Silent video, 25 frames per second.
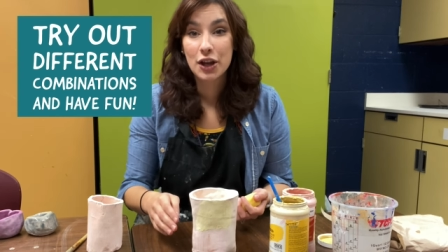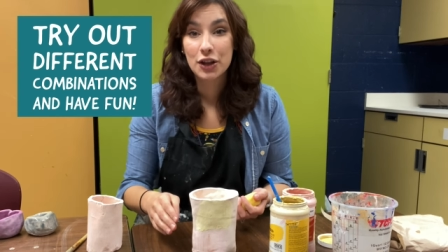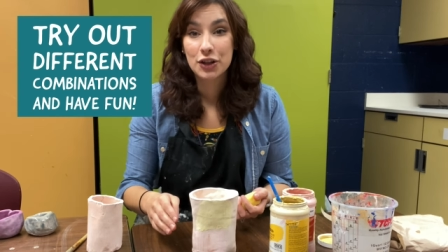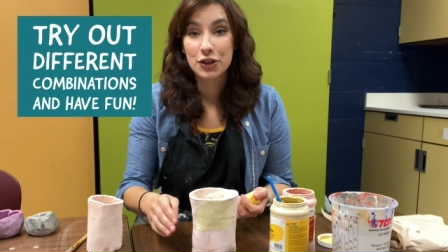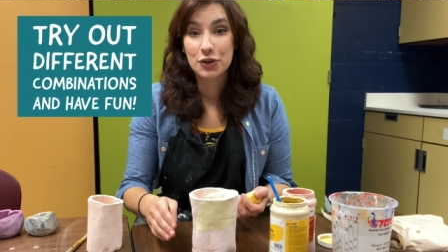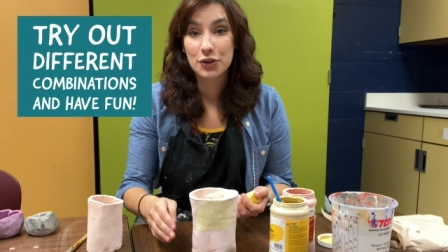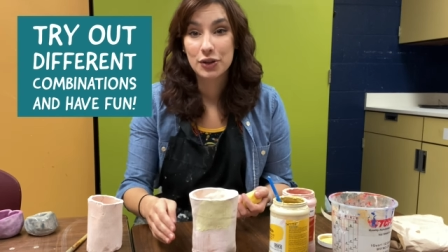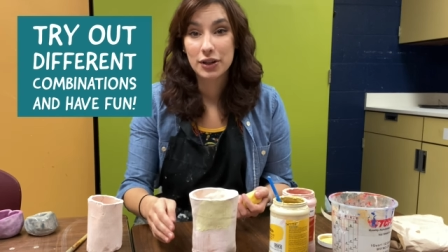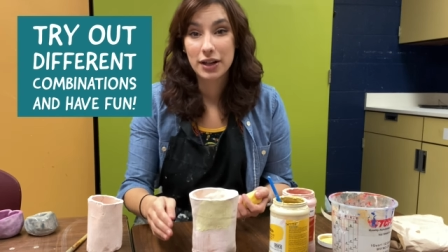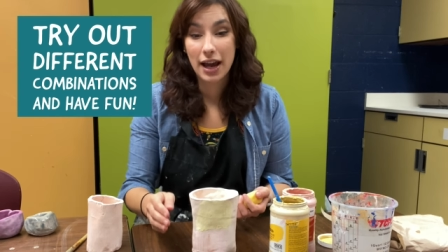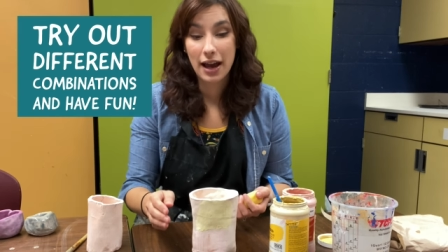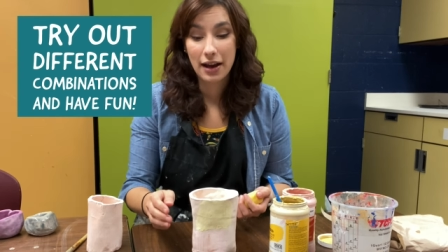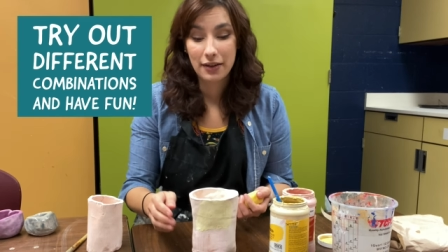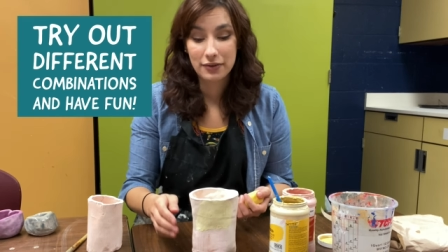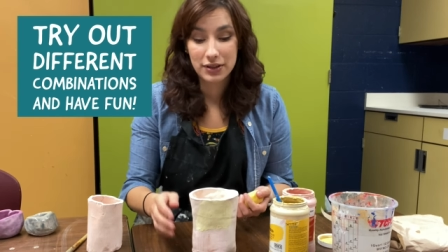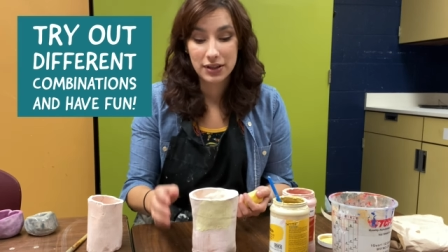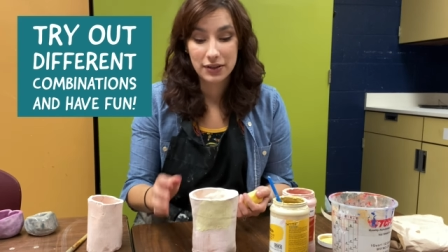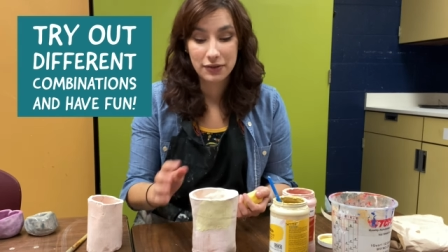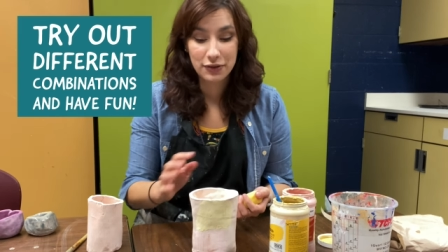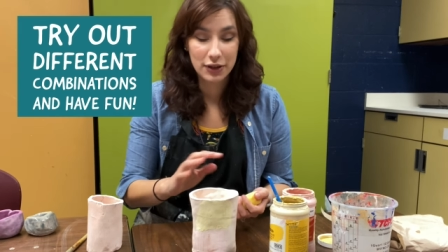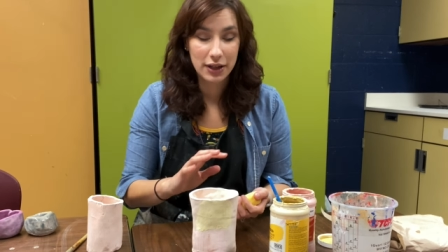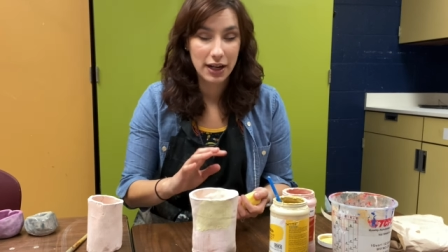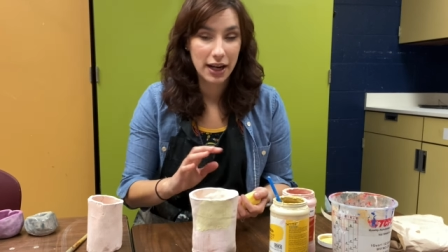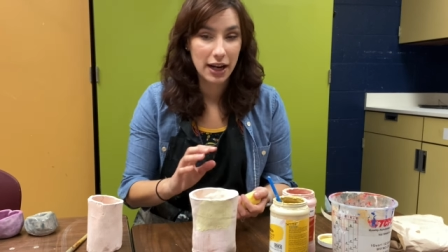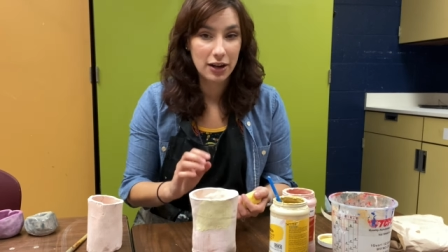You could have
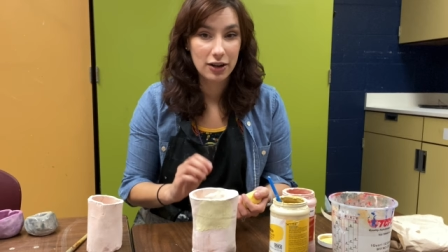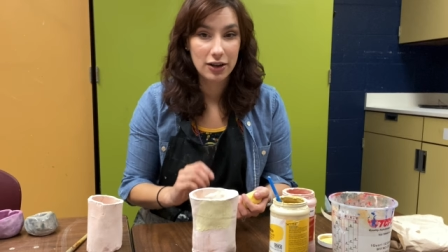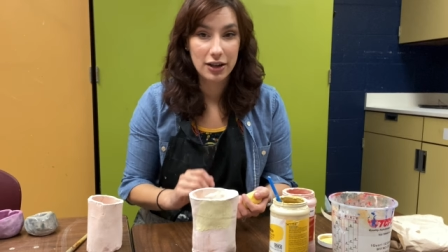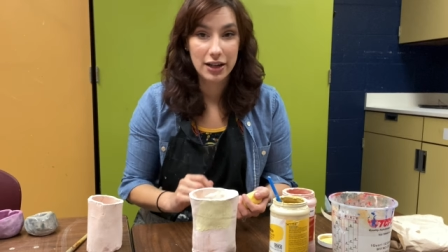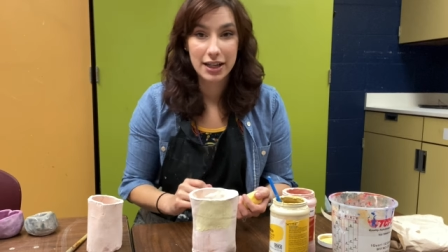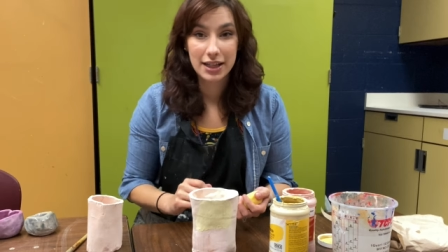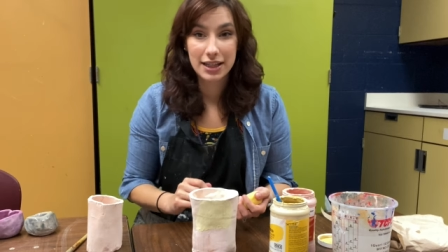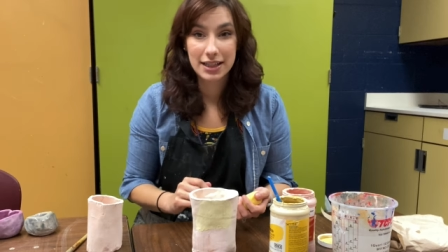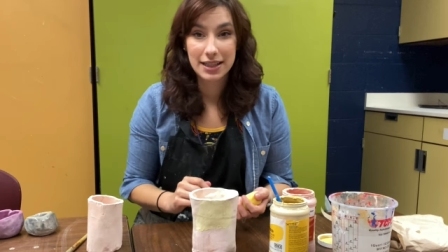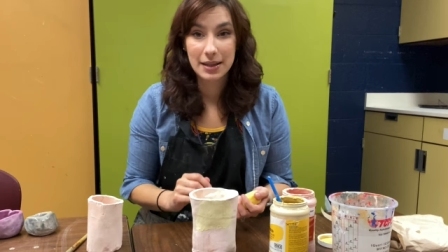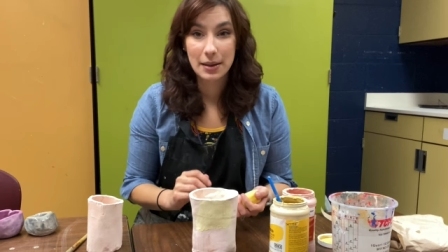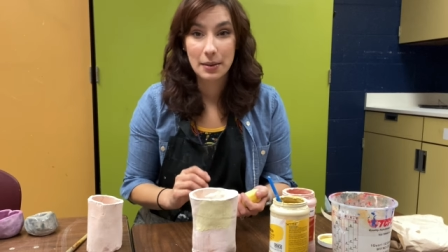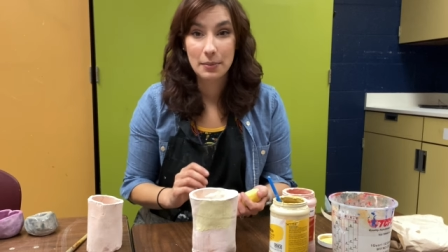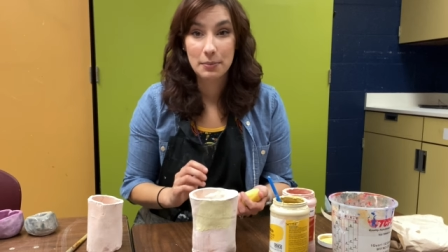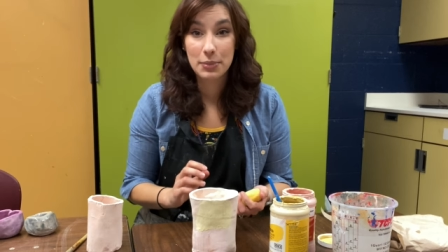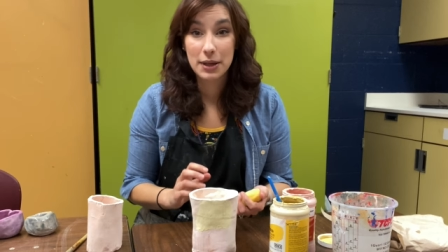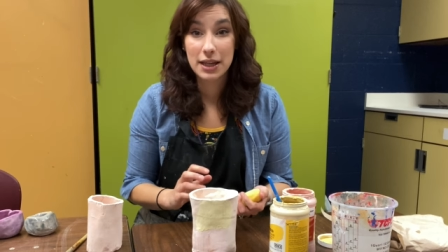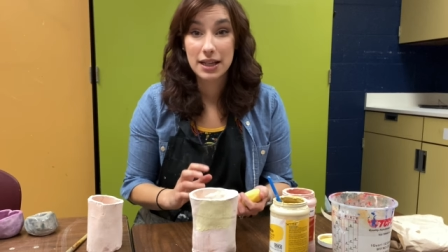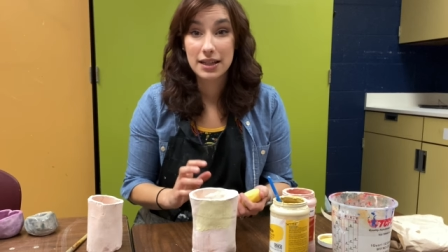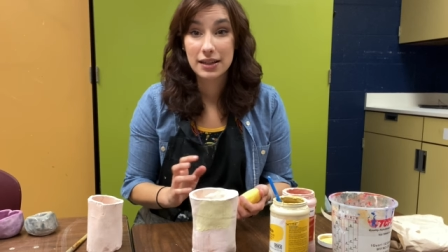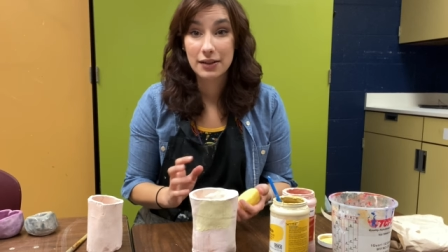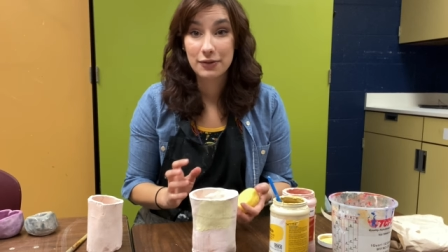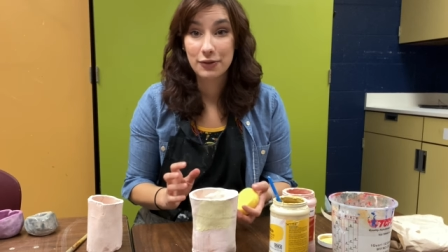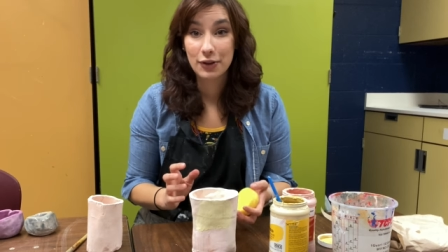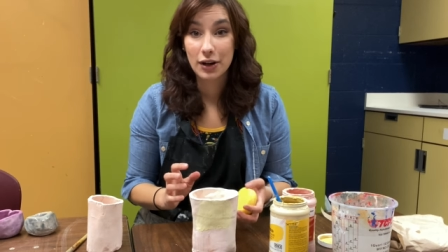different areas
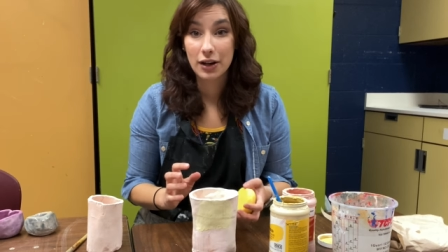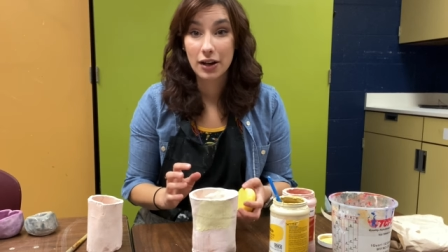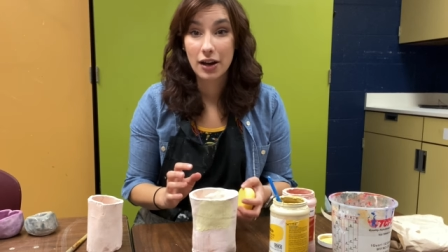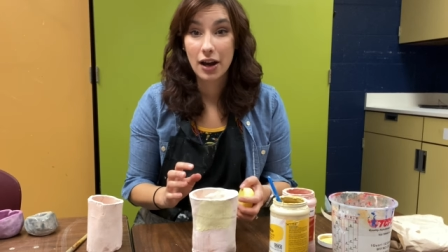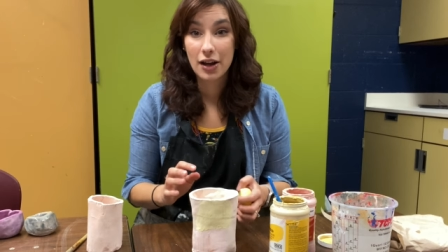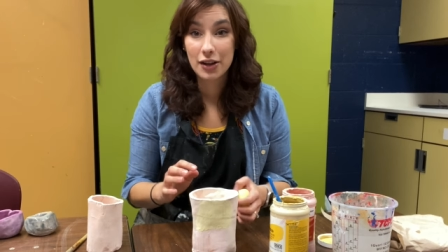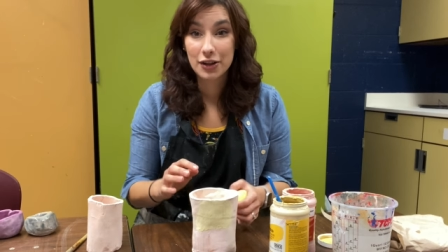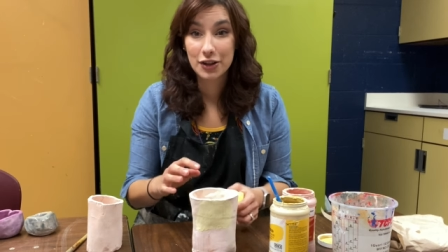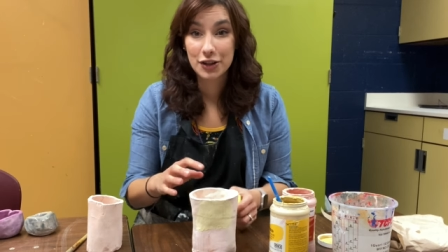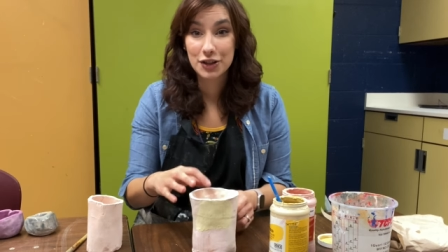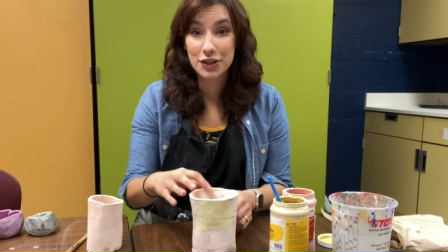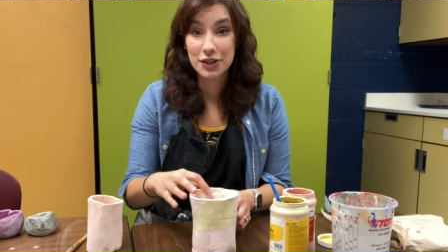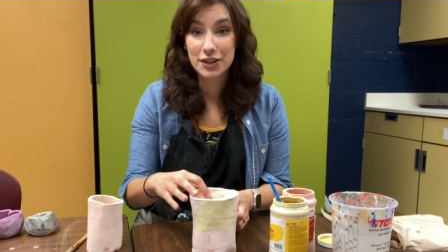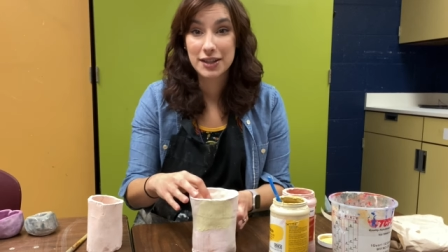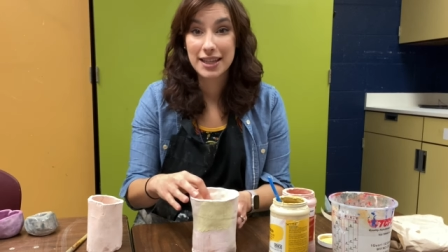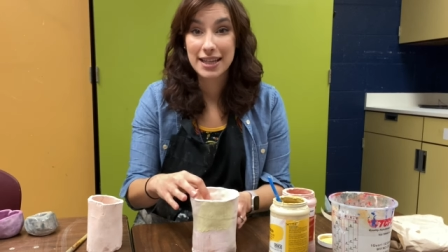be different colors.